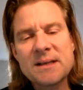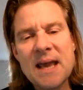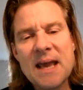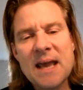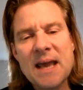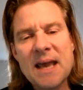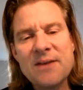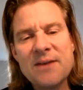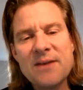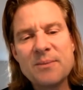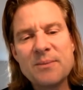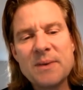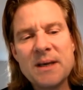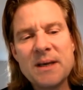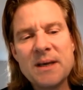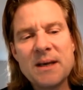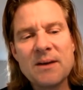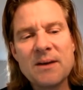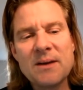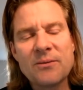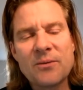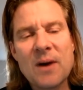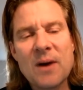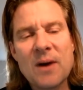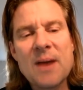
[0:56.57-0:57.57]
gave me
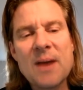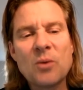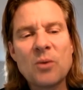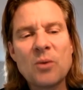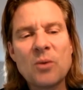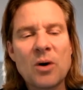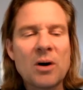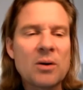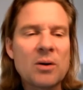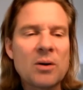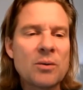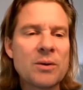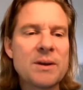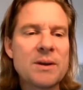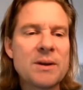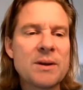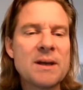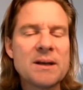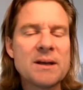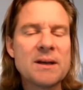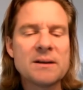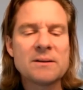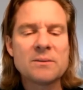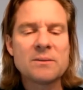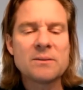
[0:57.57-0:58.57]
a framework
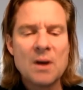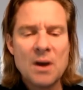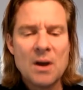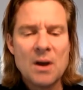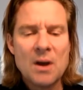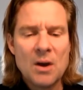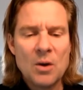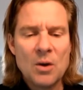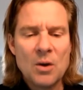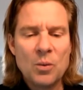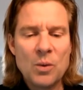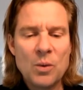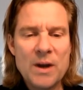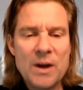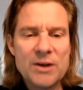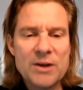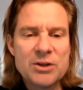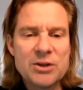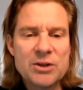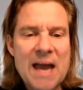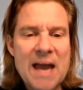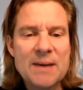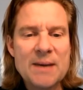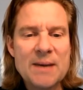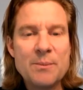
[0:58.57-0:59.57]
within which
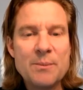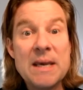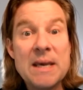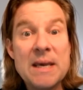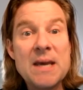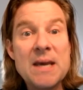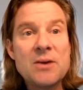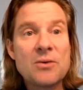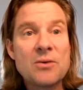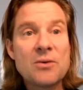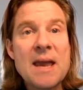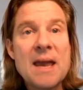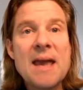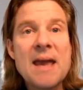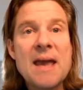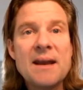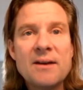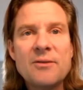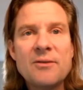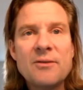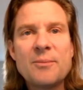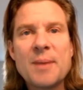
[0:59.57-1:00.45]
I could be creative,